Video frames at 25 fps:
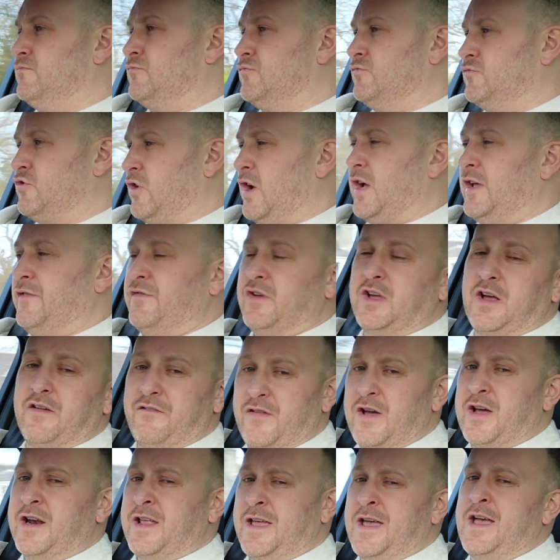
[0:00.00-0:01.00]
driving a
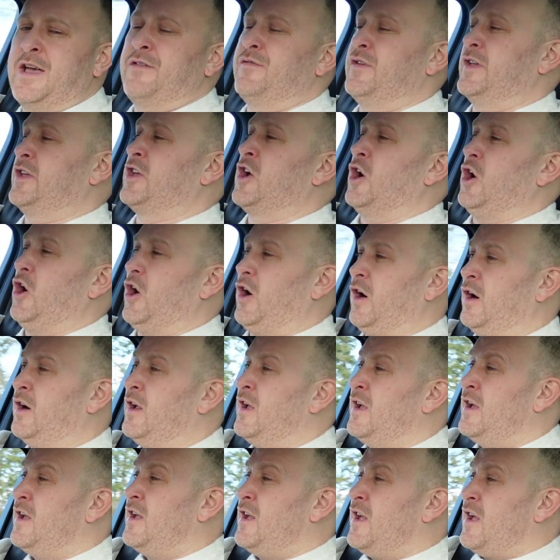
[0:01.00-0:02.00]
very heavy car
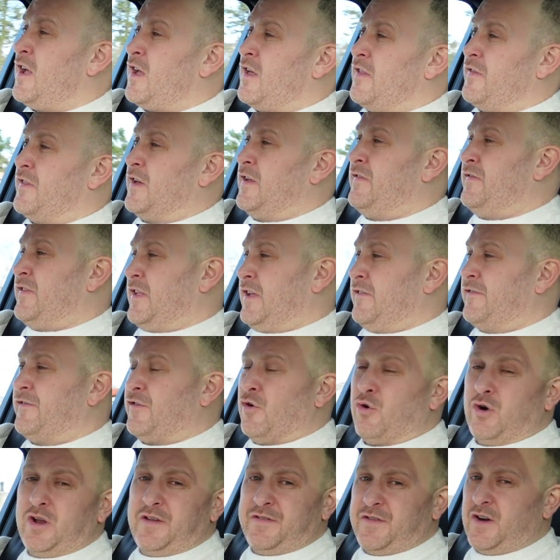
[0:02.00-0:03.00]
than the
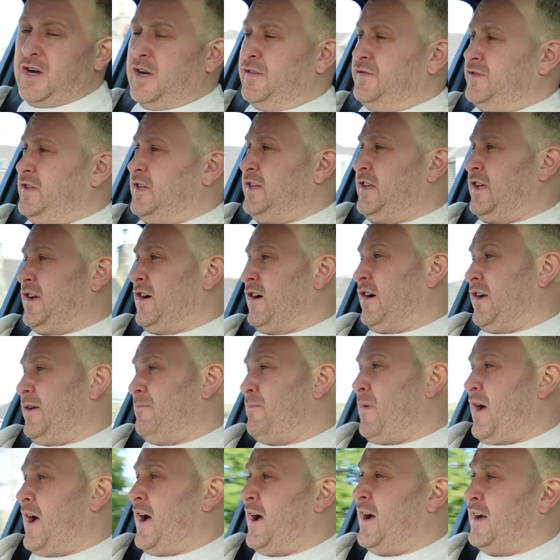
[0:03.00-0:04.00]
45 TDI.
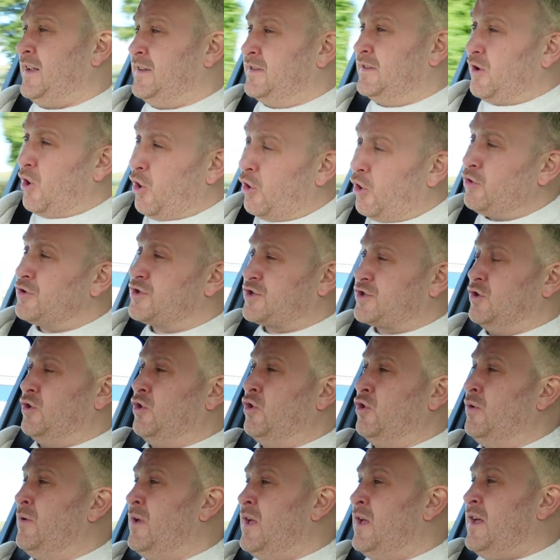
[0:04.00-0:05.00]
And
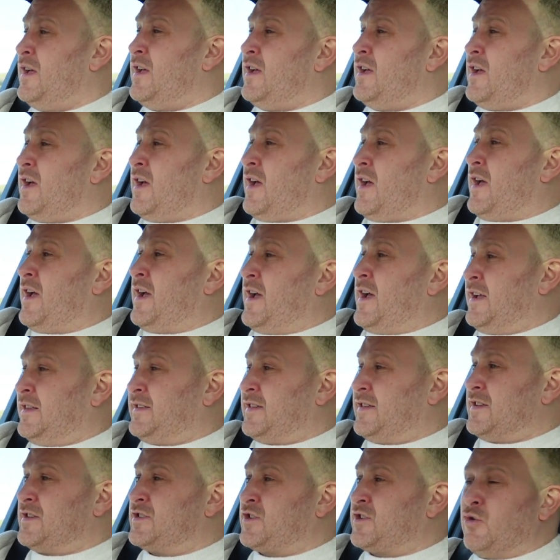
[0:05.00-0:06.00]
also, it
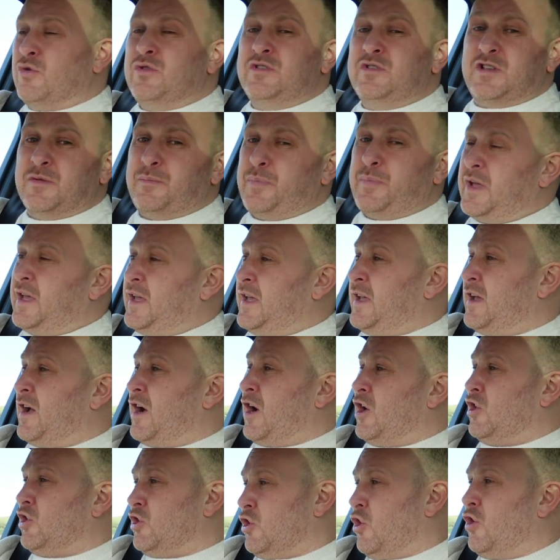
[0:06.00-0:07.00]
is going to be
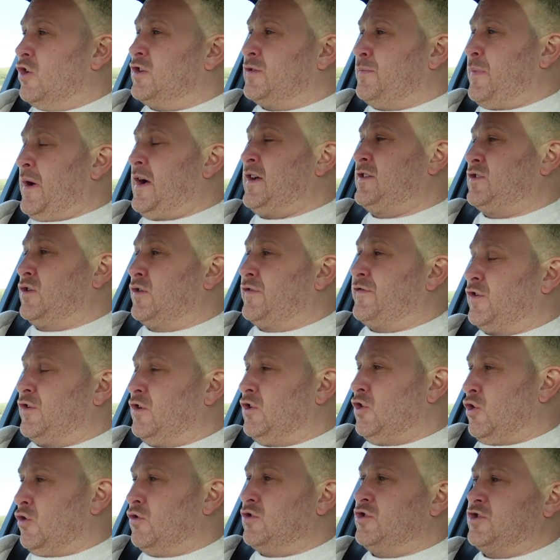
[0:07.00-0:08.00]
a lot better
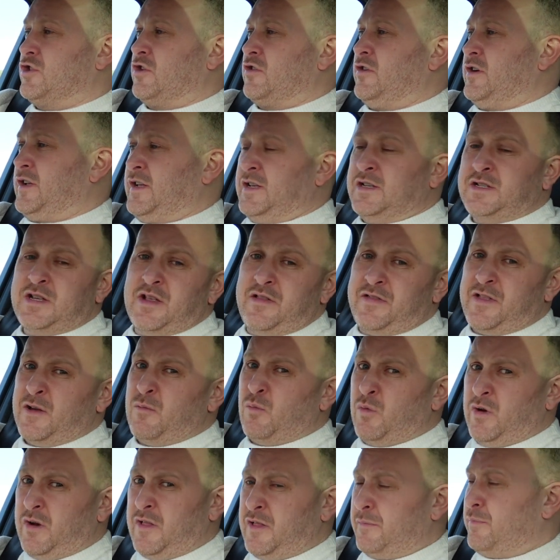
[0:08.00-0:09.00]
long journeys
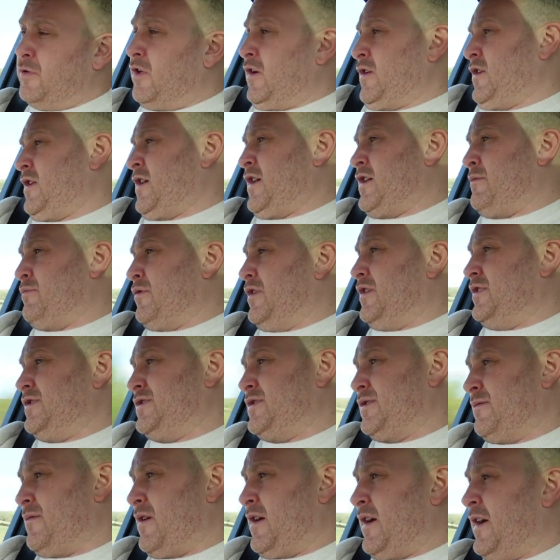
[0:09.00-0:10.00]
than one of the plug-in
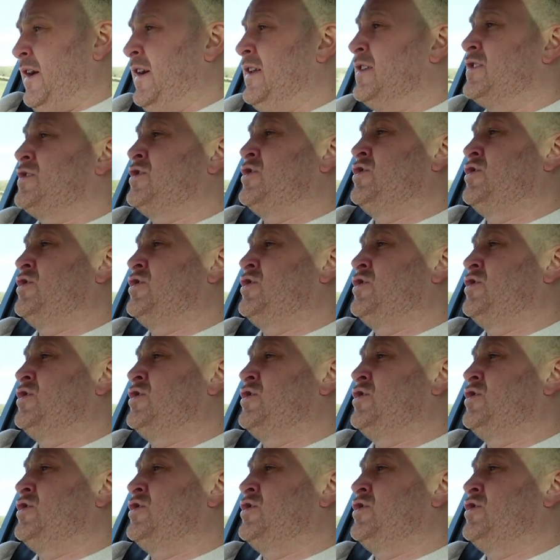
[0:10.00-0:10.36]
hybrids. It's